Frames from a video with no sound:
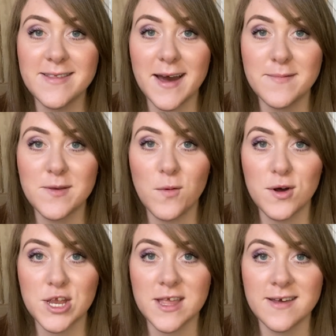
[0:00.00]
time to
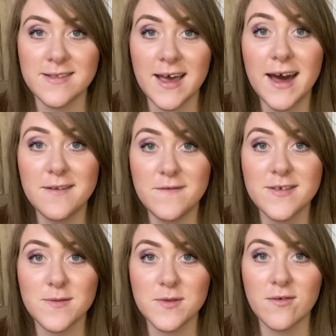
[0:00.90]
watch this and for
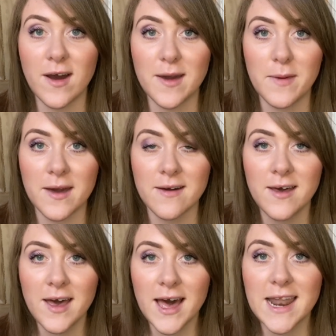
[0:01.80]
subscribing,
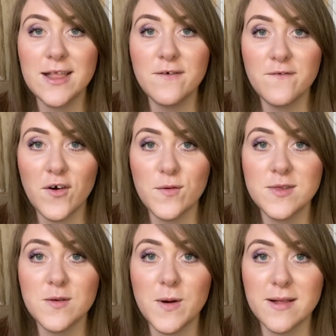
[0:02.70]
and I look forward
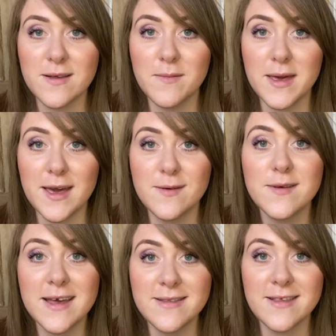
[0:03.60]
to welcoming you
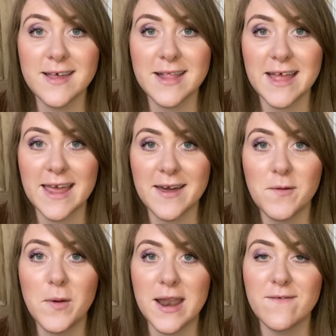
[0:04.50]
into the clinic
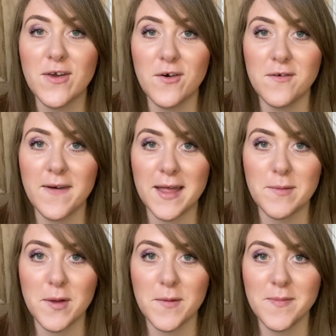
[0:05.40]
whenever you're
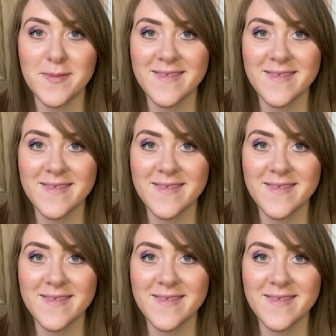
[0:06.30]
available.